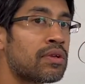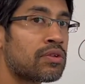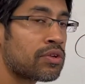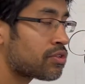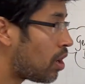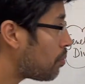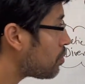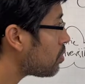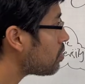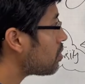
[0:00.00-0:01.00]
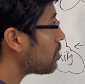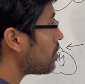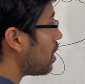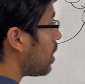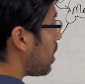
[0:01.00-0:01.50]
to sample
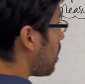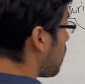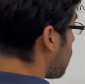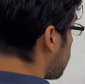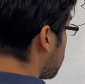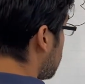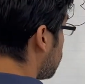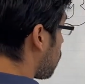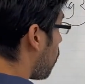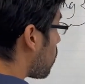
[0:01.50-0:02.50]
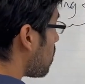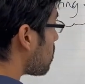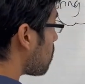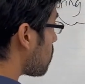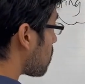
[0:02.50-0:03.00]
these
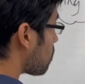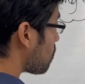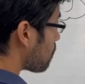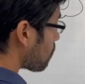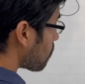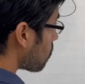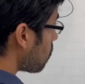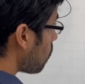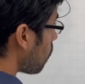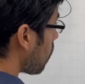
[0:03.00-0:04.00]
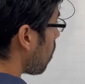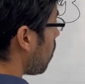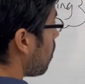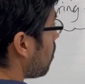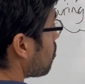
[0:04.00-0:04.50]
organisms.
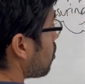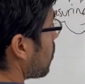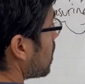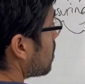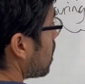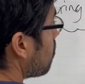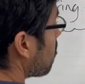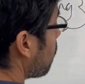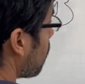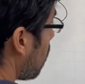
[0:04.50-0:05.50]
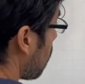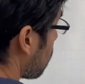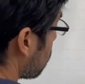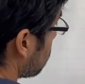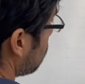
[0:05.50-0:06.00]
So in terms of plants,